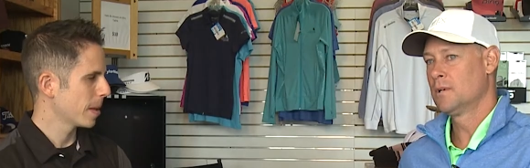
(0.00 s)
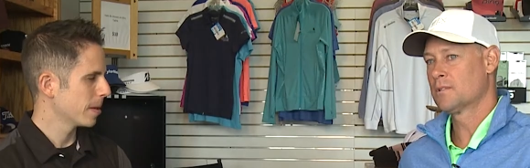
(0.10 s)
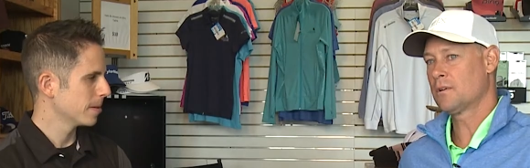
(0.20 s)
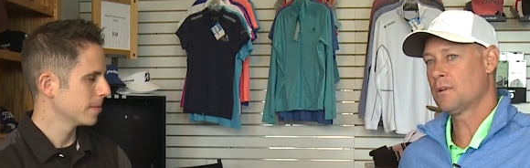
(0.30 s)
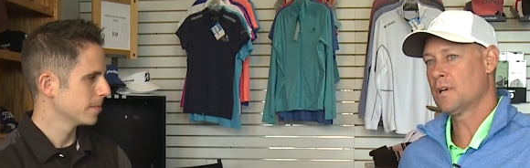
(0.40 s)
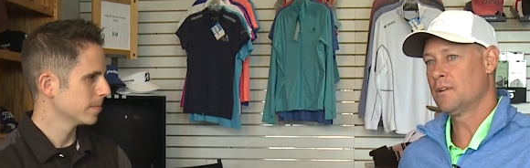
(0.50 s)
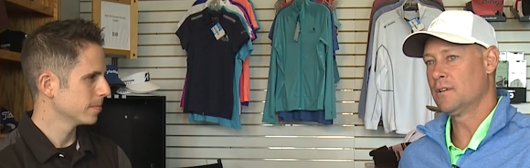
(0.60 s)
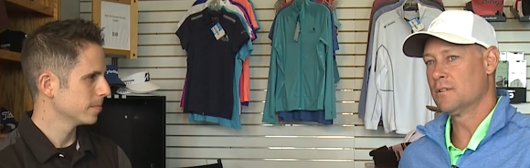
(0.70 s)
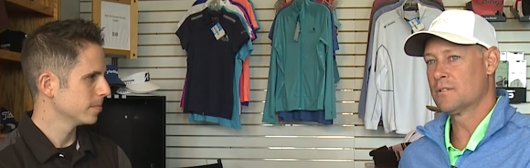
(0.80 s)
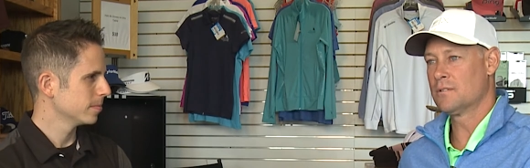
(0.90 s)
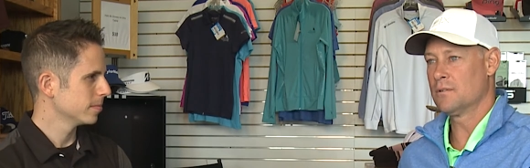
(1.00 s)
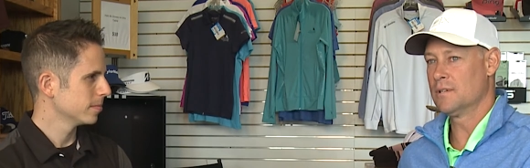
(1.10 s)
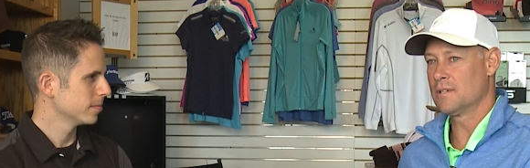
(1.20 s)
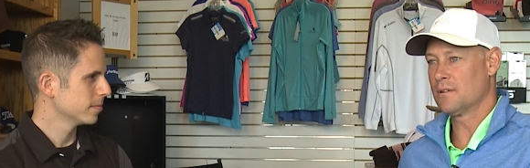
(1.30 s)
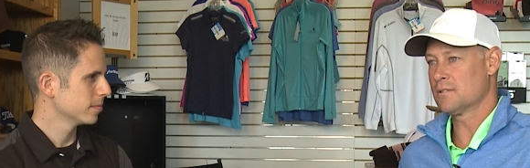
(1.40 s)
Speaker 1: so I don't have any good
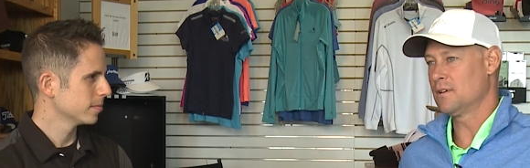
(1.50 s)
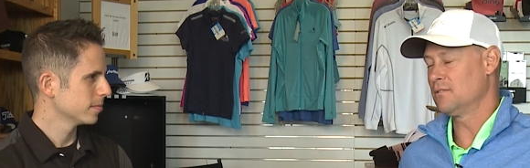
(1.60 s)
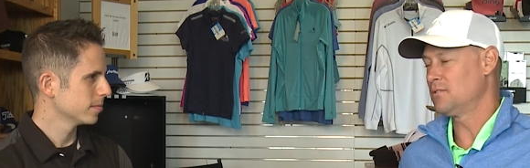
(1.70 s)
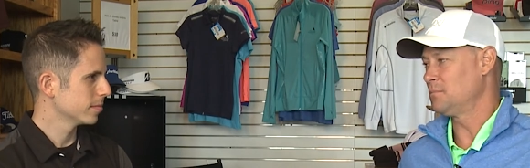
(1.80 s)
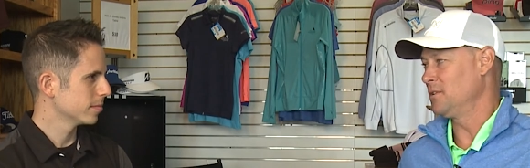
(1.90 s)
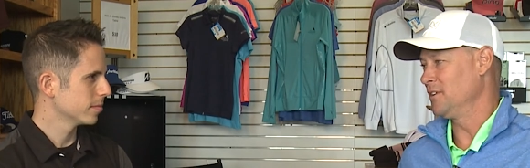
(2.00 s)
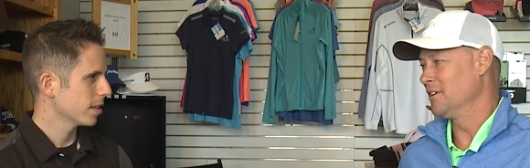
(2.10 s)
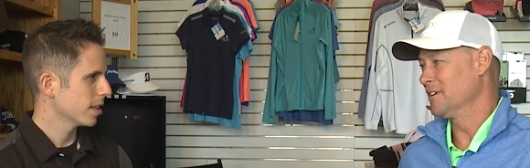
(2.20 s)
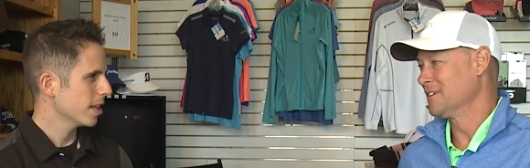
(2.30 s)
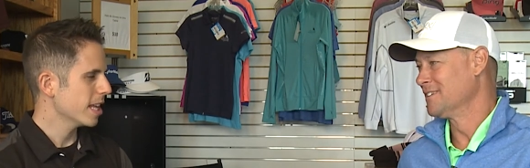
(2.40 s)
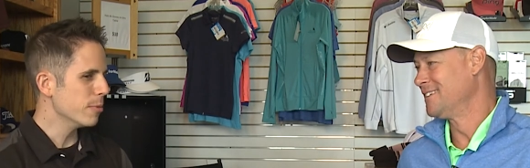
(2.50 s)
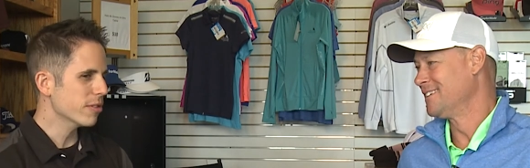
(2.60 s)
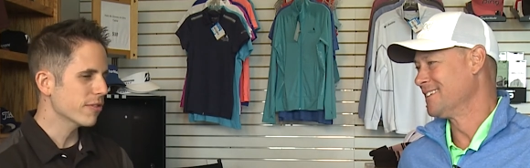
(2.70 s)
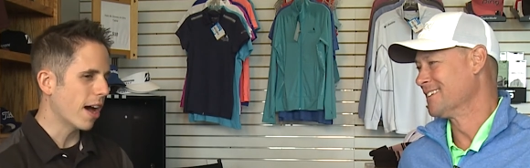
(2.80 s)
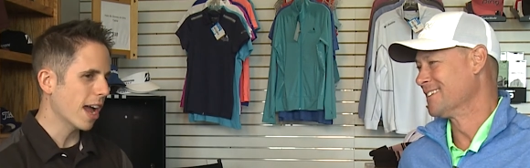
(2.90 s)
stories outside of football, darn it.
Speaker 2: He was
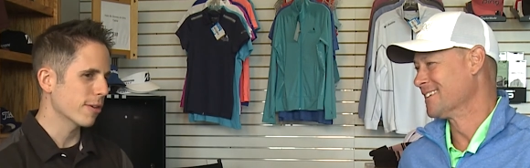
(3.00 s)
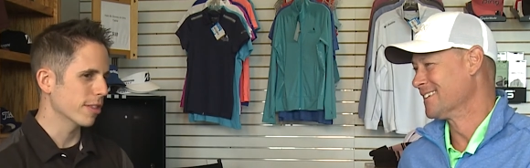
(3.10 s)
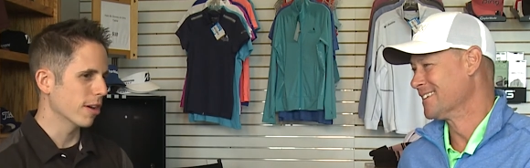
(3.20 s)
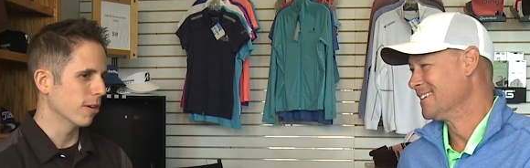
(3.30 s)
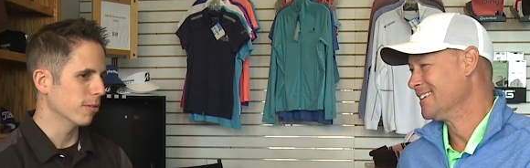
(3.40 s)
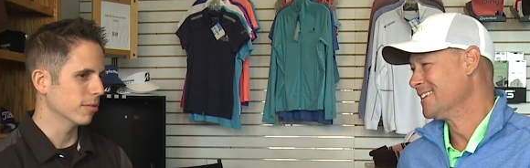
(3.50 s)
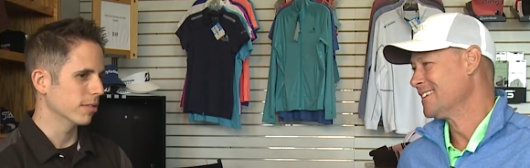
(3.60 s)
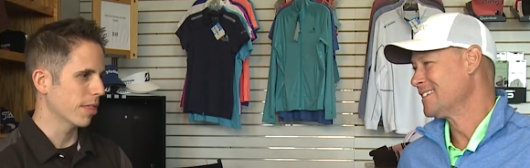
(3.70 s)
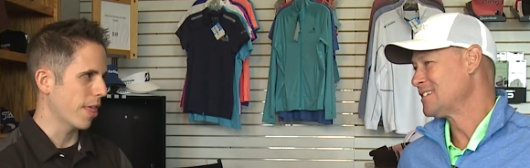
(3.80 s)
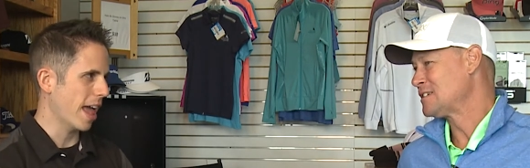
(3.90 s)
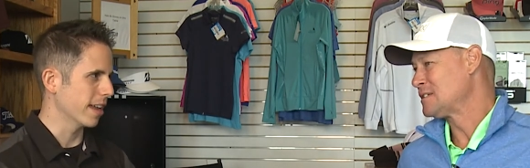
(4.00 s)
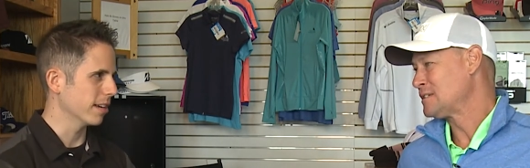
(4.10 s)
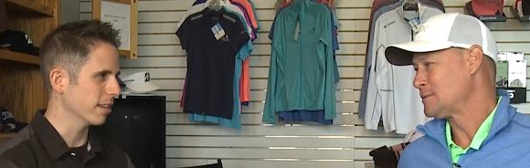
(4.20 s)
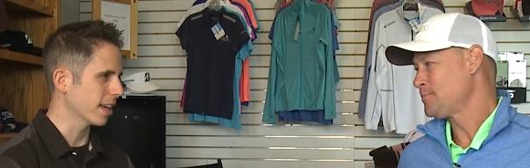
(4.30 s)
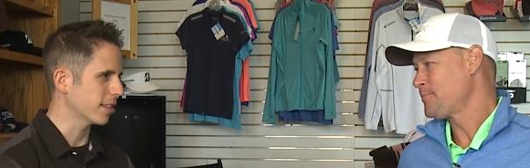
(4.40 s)
fiery though
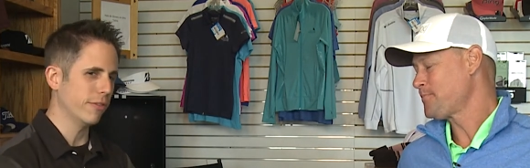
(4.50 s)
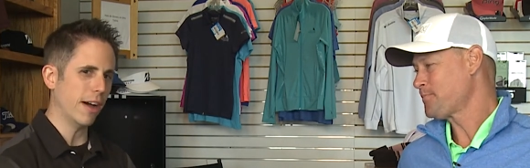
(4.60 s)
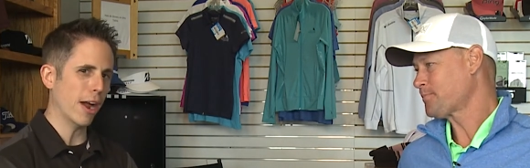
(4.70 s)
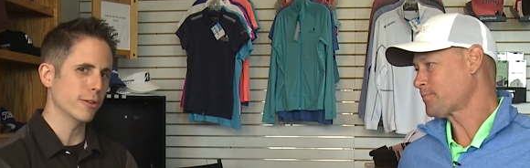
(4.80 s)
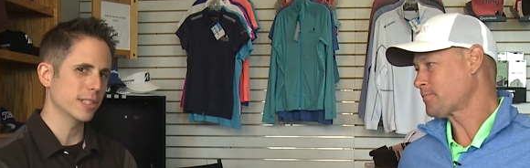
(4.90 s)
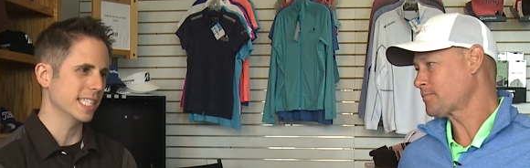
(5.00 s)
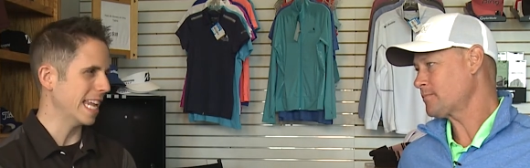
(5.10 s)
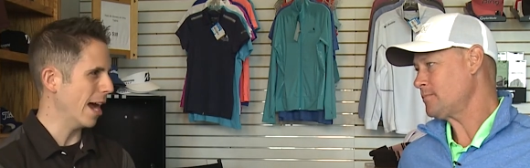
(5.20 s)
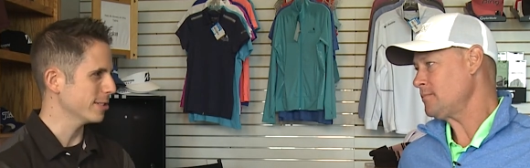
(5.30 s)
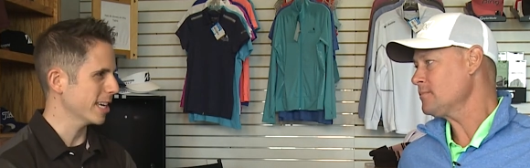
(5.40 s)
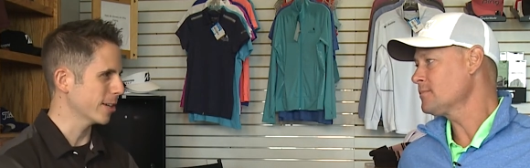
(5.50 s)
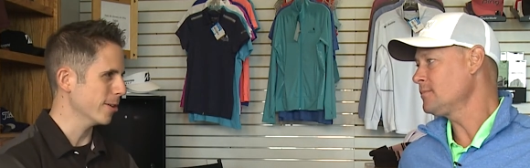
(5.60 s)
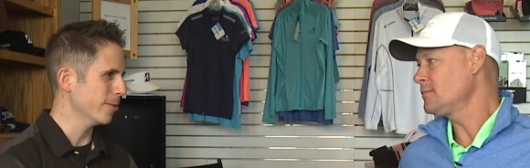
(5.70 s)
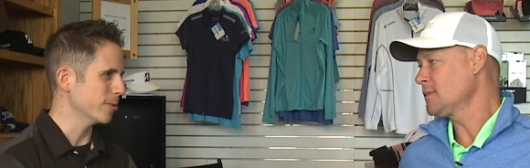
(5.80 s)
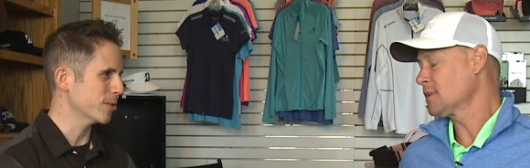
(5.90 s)
then. Like the fire you see now as a head
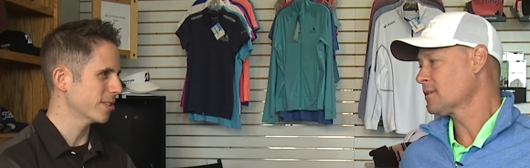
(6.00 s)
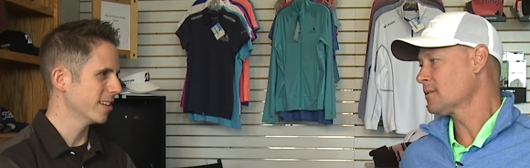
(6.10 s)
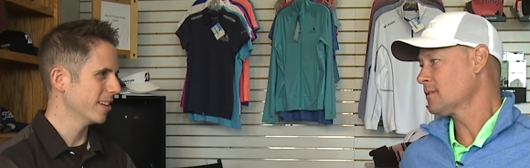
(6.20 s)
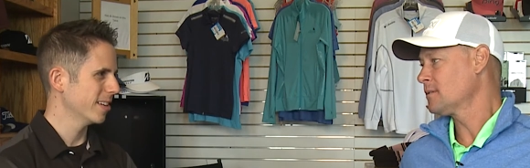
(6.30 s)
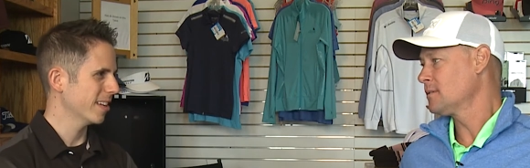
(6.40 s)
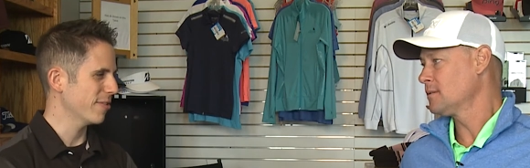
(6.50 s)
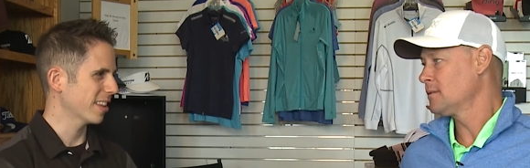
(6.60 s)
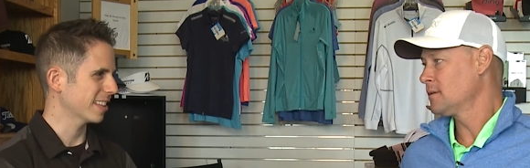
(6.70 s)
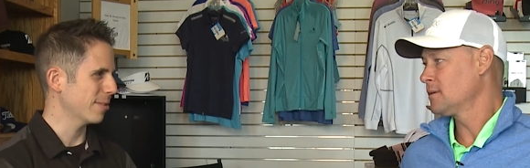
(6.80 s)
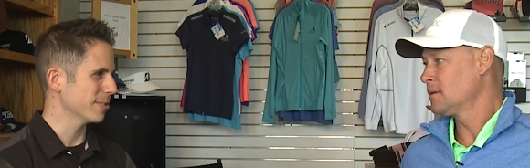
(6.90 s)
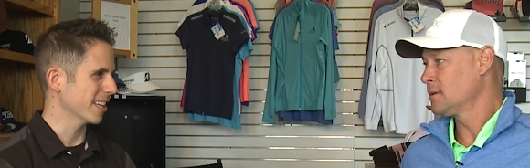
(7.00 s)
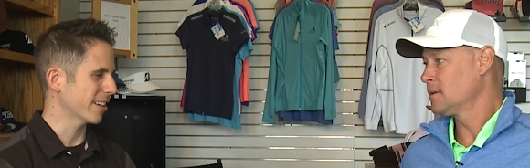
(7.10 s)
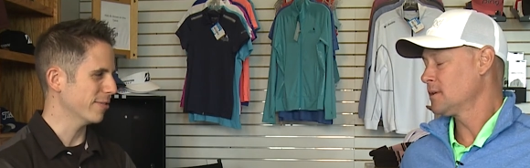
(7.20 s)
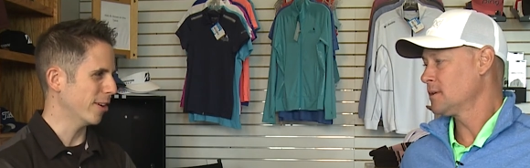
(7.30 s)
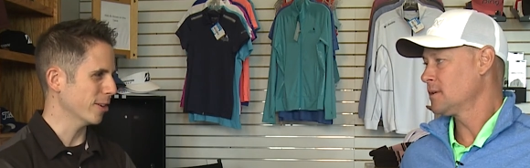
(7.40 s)
coach, I feel like that was like
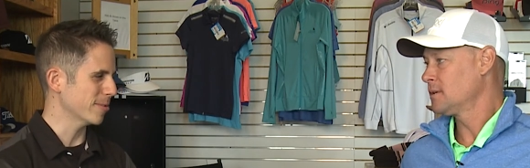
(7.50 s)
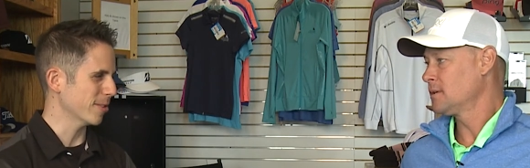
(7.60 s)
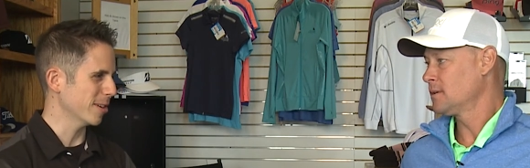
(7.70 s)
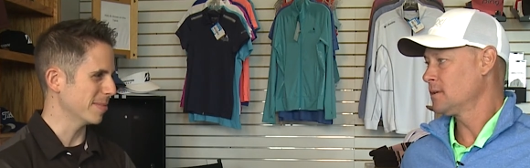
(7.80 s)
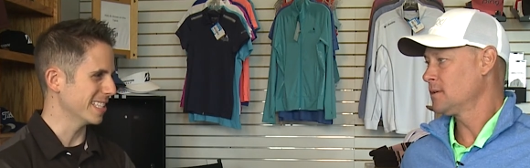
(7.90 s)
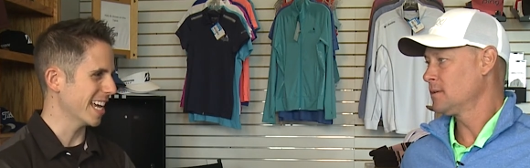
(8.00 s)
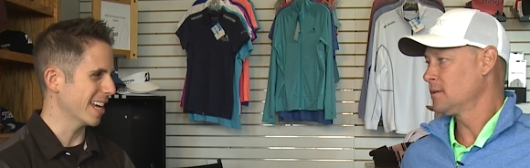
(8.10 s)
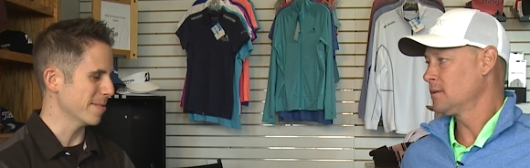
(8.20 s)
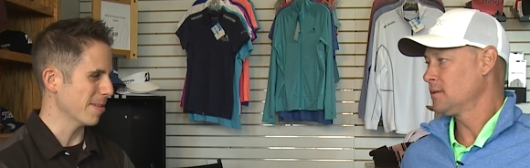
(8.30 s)
volume turned up to 10